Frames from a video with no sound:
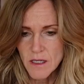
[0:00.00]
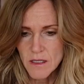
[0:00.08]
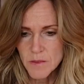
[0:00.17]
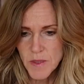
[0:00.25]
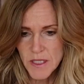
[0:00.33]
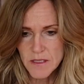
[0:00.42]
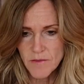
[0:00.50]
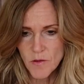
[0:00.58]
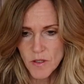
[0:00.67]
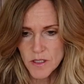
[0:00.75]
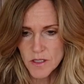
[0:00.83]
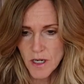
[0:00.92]
These beads, of
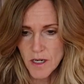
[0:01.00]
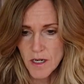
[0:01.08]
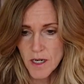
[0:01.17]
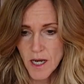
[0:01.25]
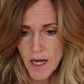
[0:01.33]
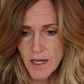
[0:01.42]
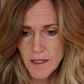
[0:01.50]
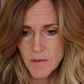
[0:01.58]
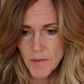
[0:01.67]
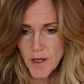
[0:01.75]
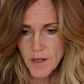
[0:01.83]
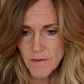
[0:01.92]
course, are
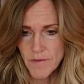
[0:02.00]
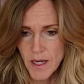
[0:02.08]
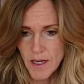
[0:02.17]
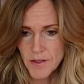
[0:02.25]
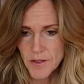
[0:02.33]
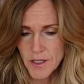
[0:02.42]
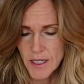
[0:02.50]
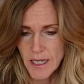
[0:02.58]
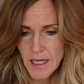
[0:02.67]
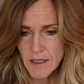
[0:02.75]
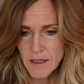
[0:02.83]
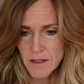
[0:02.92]
not part of the
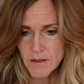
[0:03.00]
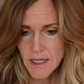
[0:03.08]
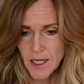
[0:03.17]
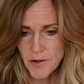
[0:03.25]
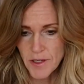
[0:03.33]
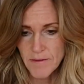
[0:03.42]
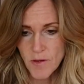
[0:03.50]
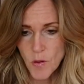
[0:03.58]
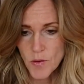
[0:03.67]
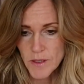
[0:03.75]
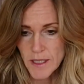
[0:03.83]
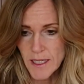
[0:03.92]
108, they're decorative
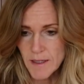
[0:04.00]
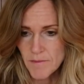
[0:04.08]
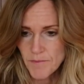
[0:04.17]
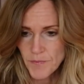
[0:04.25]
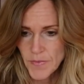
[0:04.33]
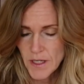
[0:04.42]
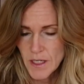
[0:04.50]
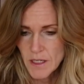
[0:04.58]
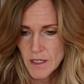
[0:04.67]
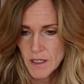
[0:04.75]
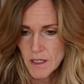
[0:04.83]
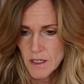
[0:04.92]
only.
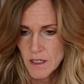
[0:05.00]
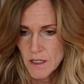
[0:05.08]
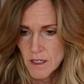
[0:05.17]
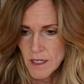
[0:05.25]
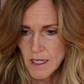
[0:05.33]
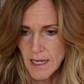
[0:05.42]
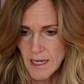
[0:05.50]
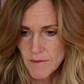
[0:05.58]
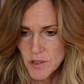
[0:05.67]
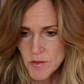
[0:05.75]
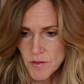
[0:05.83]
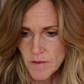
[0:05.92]
And I
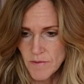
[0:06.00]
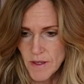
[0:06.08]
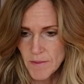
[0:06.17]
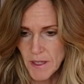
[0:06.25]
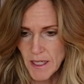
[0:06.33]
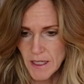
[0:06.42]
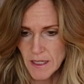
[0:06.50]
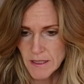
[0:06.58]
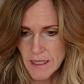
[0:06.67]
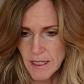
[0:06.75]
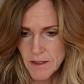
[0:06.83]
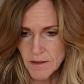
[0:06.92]
have 2 of them
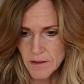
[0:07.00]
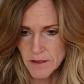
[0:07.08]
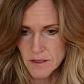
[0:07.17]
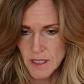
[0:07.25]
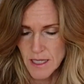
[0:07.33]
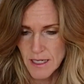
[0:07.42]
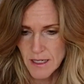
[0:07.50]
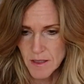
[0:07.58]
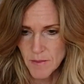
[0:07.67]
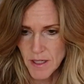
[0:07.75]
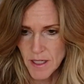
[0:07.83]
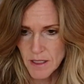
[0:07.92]
hanging down. You'll see that in
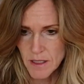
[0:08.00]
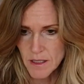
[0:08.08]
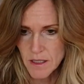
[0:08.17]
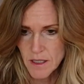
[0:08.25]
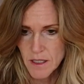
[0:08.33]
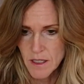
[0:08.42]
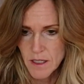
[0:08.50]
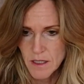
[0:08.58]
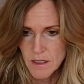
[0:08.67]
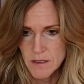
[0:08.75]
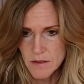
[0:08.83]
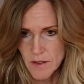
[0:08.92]
a minute.
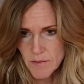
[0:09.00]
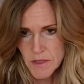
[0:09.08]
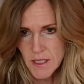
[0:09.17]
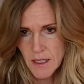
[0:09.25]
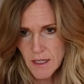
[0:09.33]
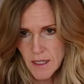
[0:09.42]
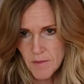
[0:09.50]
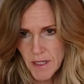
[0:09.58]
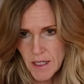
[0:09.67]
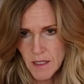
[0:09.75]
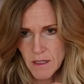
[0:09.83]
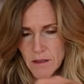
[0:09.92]
So I'm taking
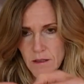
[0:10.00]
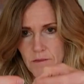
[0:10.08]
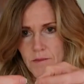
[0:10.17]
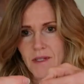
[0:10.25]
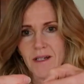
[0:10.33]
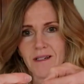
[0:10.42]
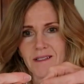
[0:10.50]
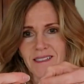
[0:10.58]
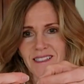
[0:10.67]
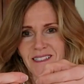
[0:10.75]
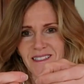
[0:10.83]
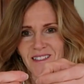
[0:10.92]
my needle. Oh,
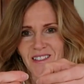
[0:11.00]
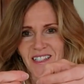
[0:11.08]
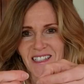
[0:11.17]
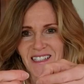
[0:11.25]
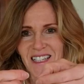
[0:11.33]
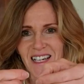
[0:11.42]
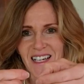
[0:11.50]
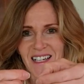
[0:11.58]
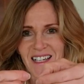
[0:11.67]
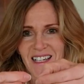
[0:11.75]
I don't know if you can see that.